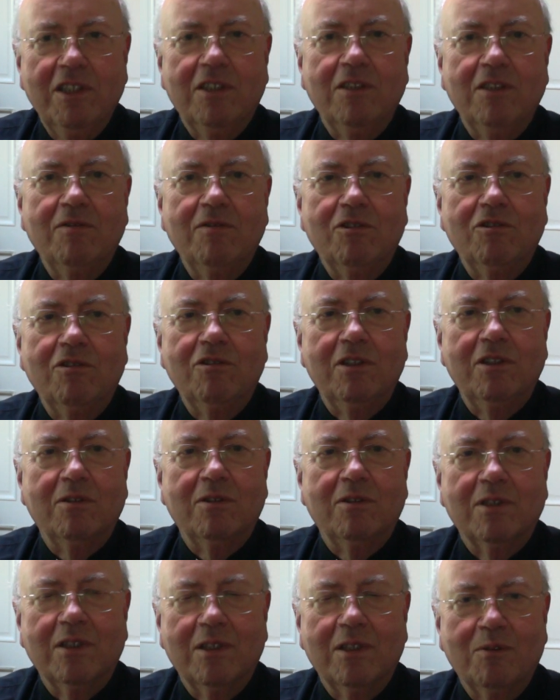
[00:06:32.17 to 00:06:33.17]
of
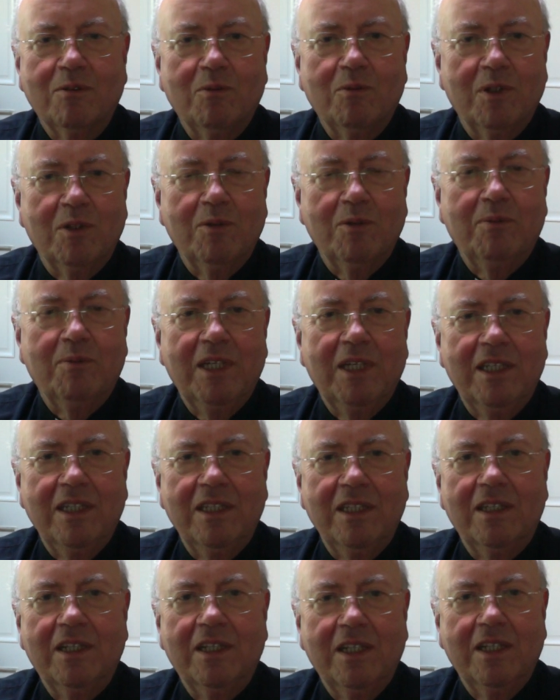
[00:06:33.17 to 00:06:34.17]
truth, will
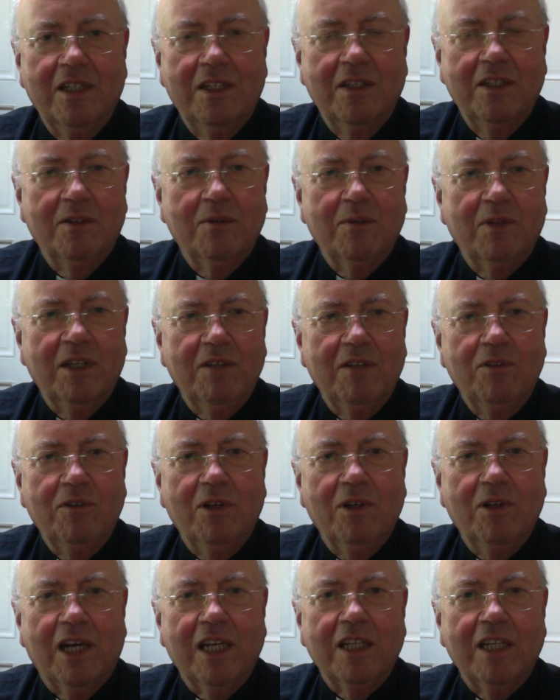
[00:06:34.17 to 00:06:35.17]
be, if
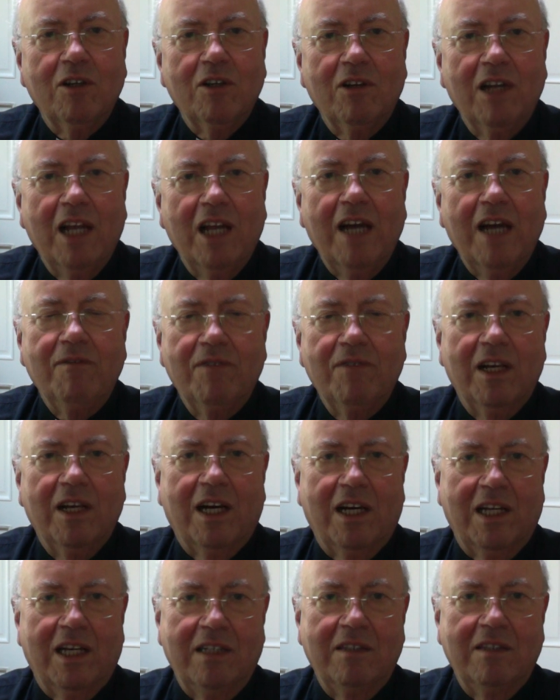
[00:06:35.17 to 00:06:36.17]
you like, your lifeline
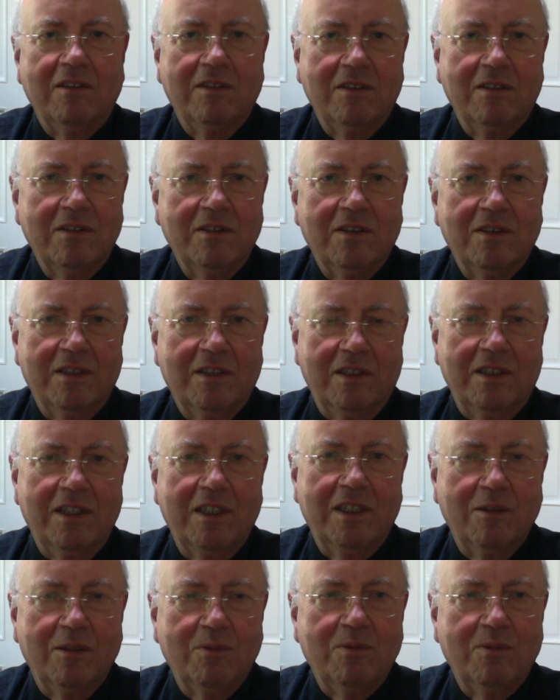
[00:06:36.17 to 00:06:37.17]

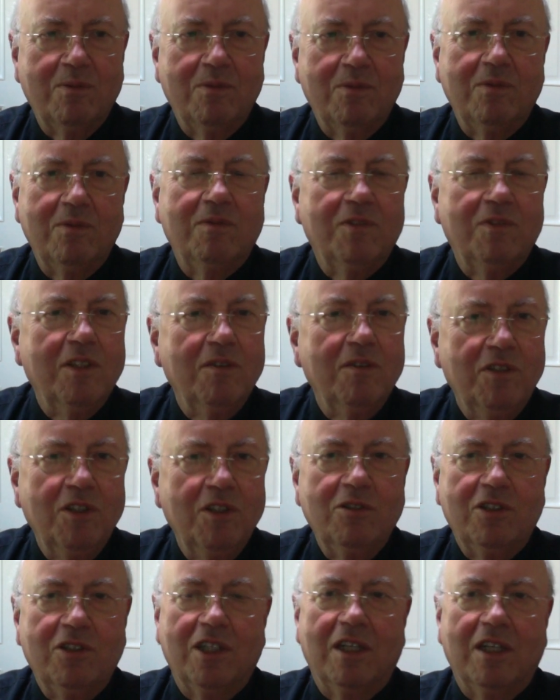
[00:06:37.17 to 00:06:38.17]
for the
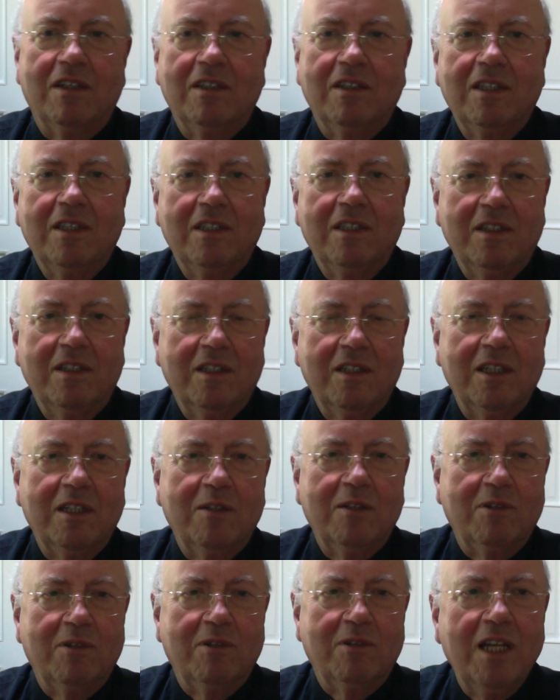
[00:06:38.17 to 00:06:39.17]
future.
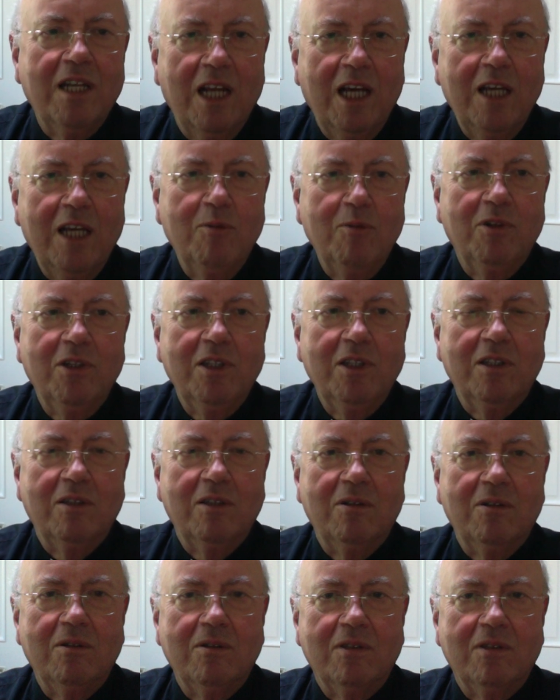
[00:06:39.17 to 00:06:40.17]
It will enable you
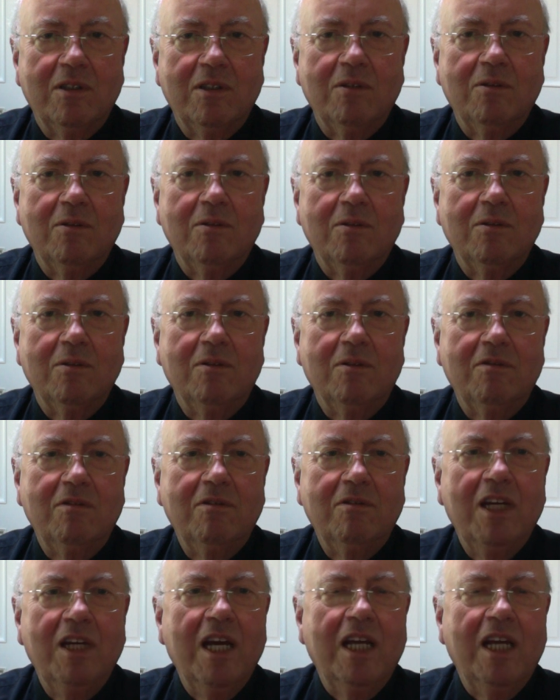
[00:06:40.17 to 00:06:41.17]
to
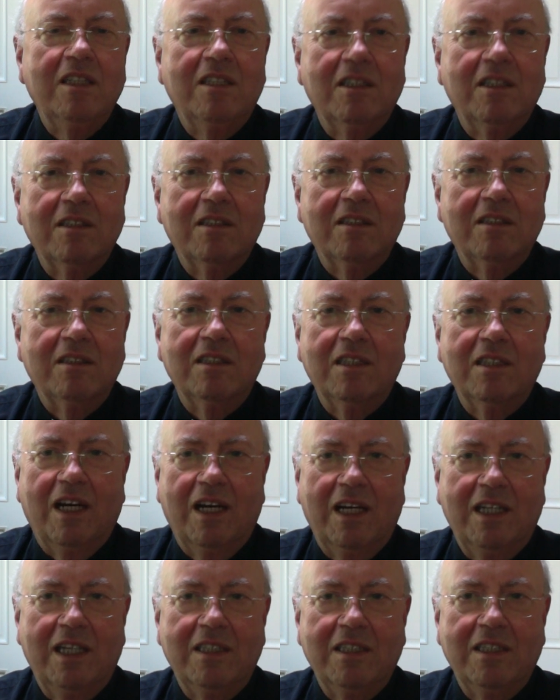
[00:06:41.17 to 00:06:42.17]
re-enter
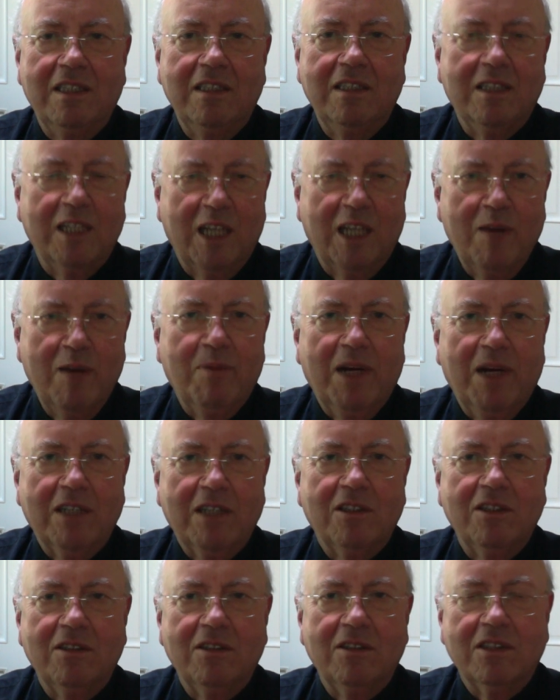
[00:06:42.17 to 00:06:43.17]
society, to get
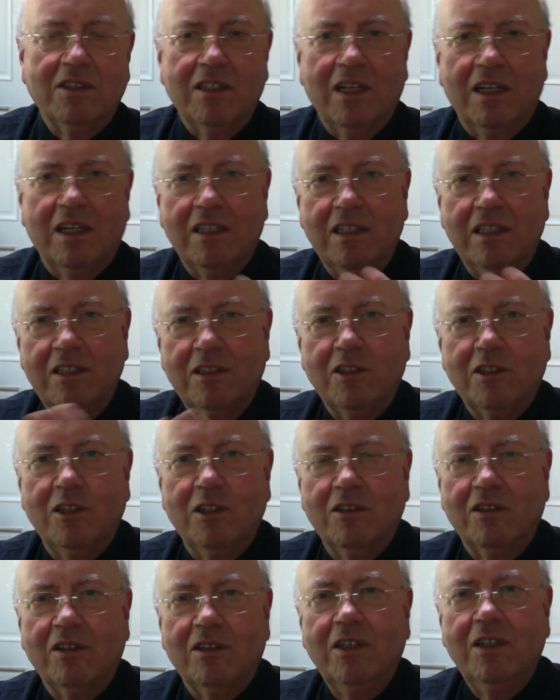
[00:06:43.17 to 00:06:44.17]
back to your studies,
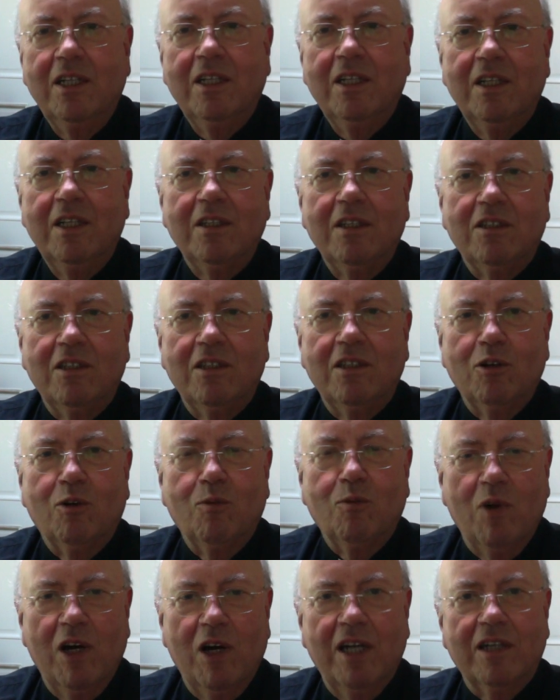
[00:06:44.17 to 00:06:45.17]
to your
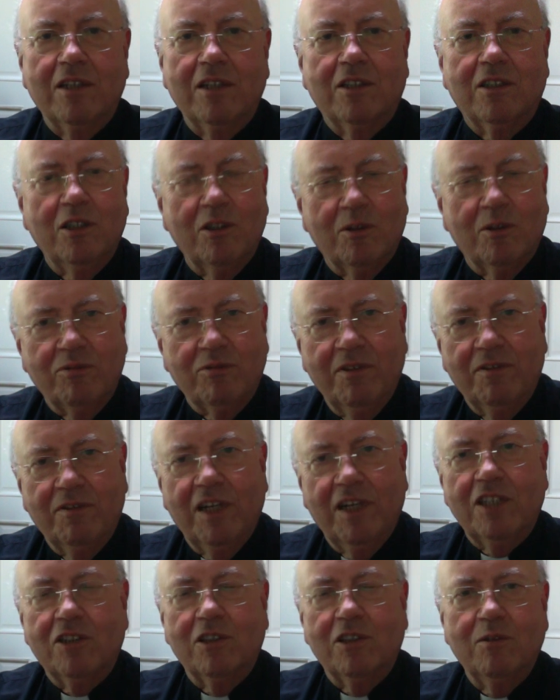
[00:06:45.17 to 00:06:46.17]
work, to your
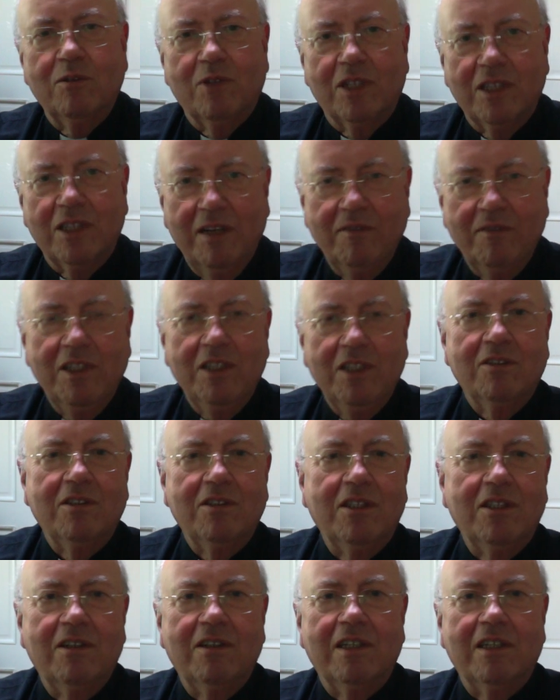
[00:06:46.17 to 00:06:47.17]
profession, whatever you're
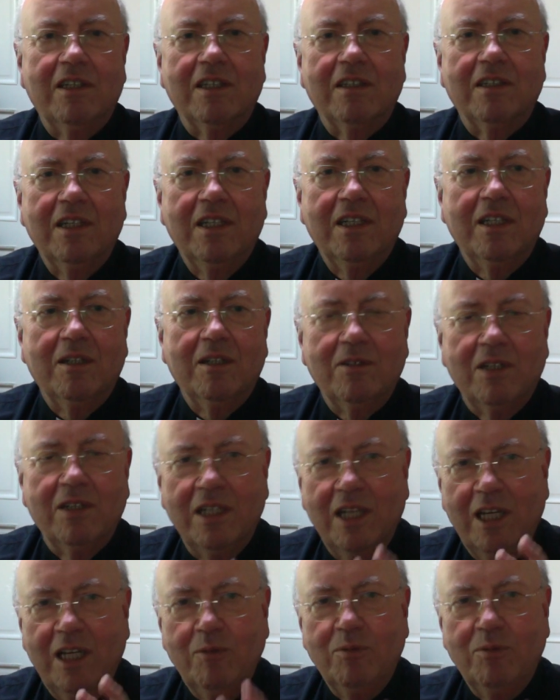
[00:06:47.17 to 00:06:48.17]
doing. It will
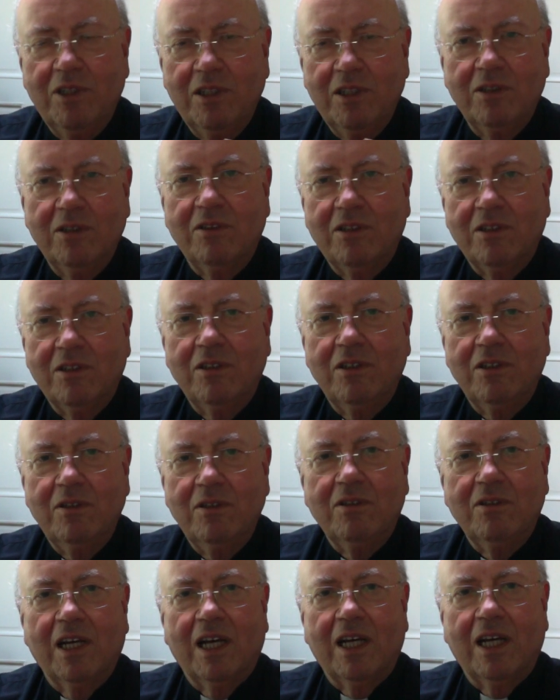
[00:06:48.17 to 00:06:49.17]
enable you to
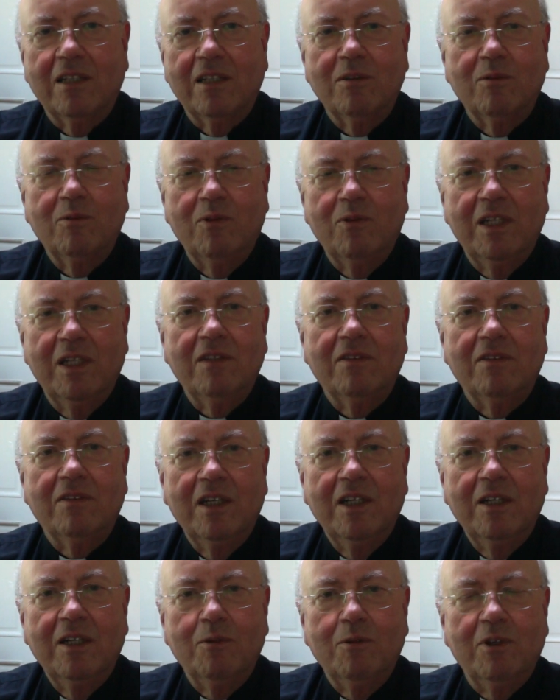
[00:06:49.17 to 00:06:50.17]
do that with
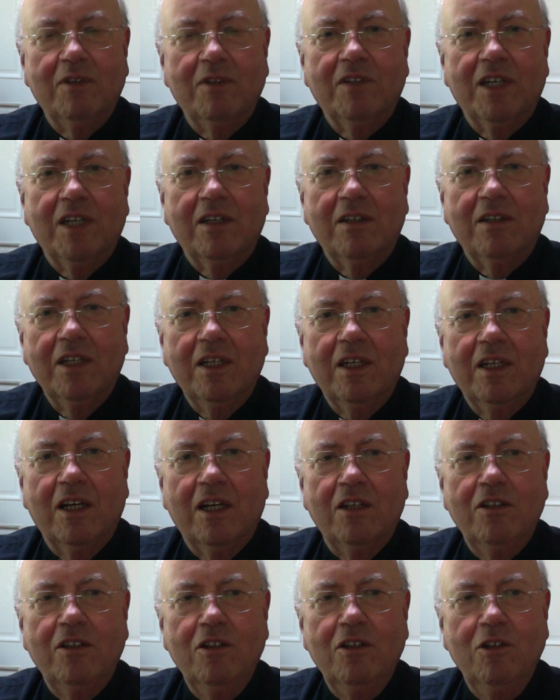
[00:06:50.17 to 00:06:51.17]

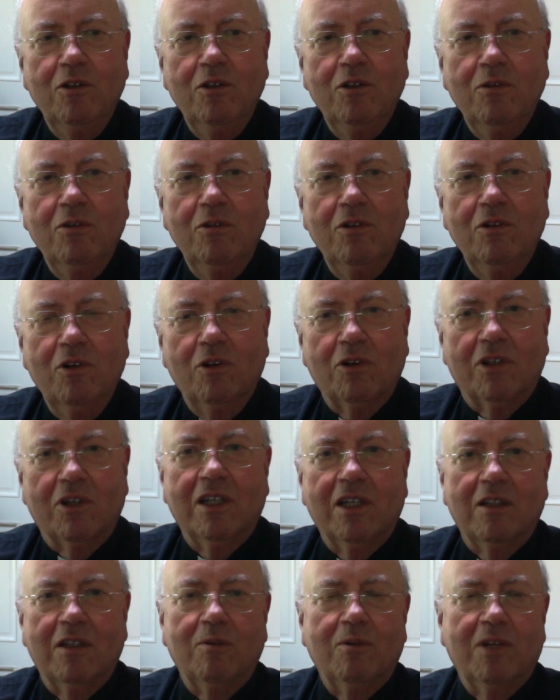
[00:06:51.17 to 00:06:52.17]
a new look
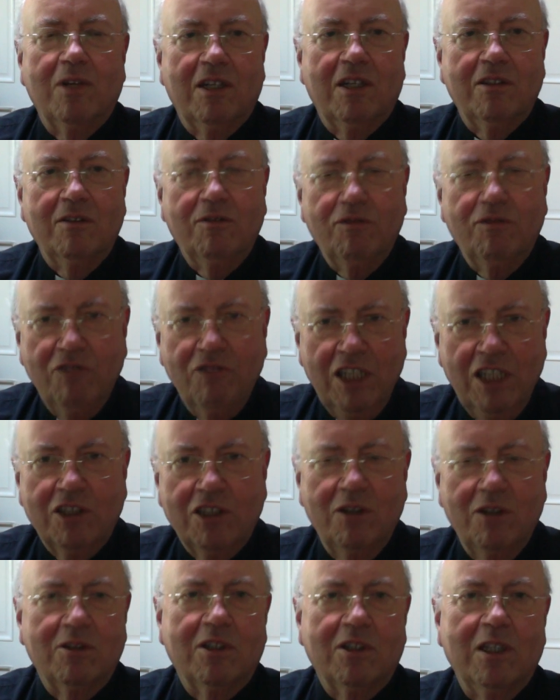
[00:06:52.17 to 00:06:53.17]
at the world, a fresh
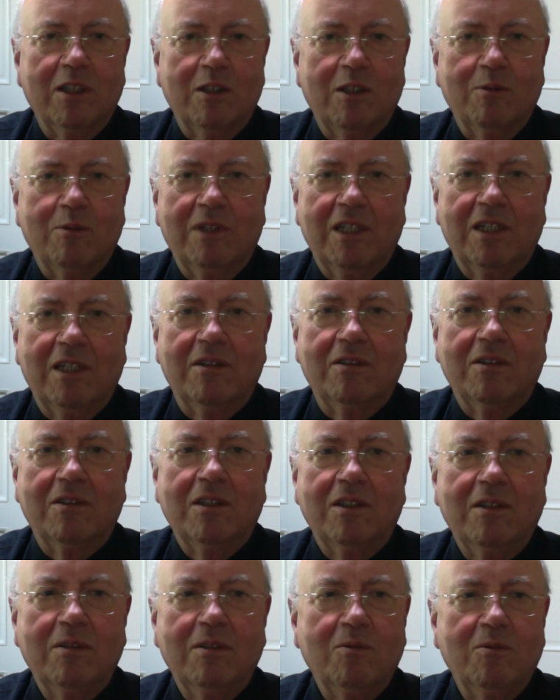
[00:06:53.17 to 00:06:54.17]
look at the
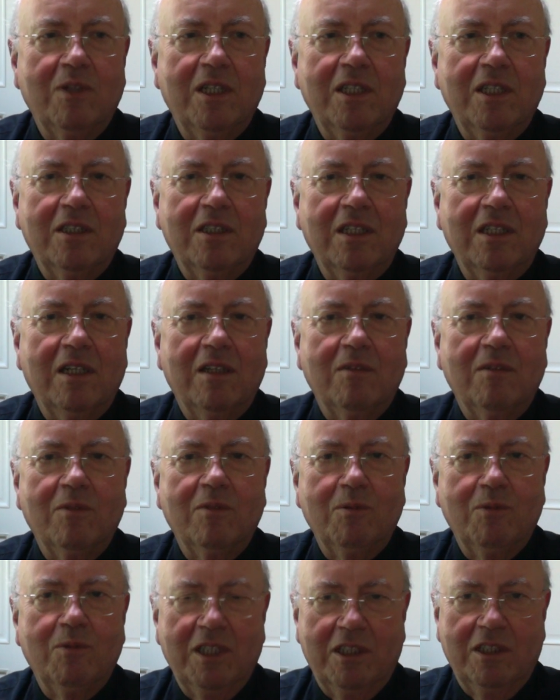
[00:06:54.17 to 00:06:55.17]
world,
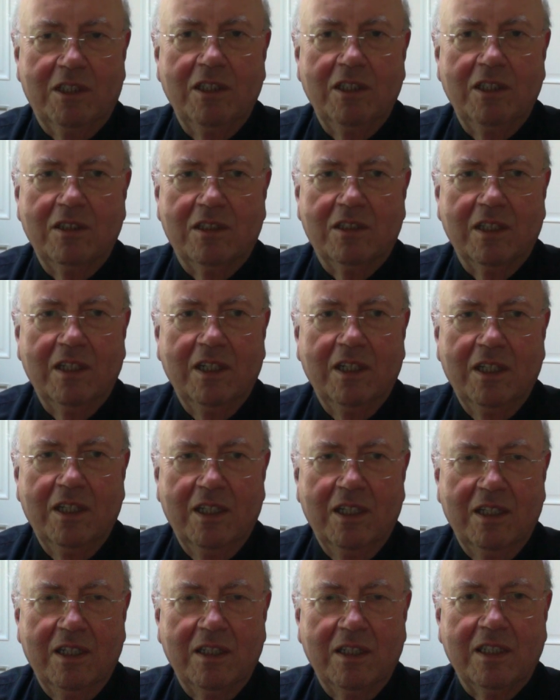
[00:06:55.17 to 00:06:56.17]
which is
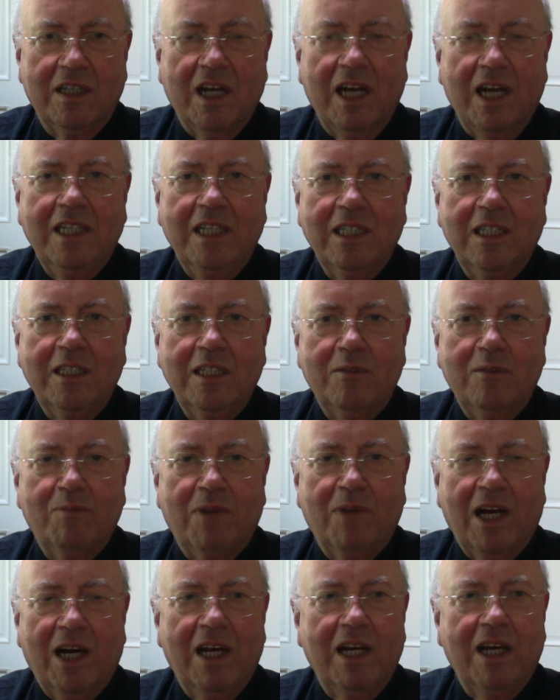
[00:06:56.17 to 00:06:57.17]
guided
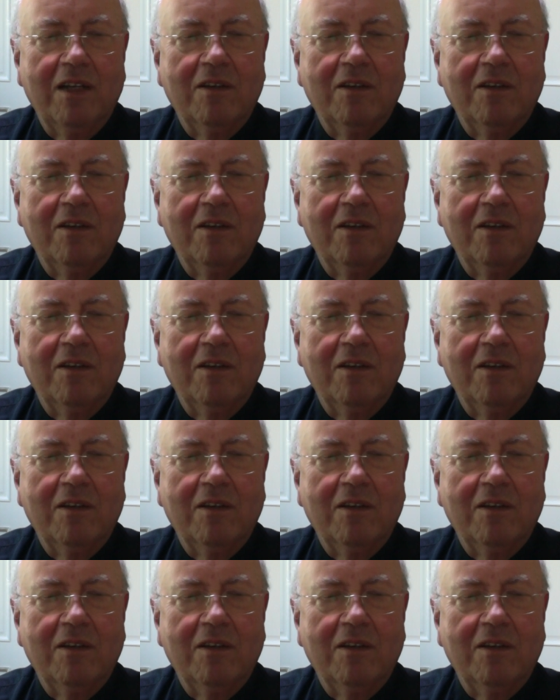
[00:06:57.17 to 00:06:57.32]
by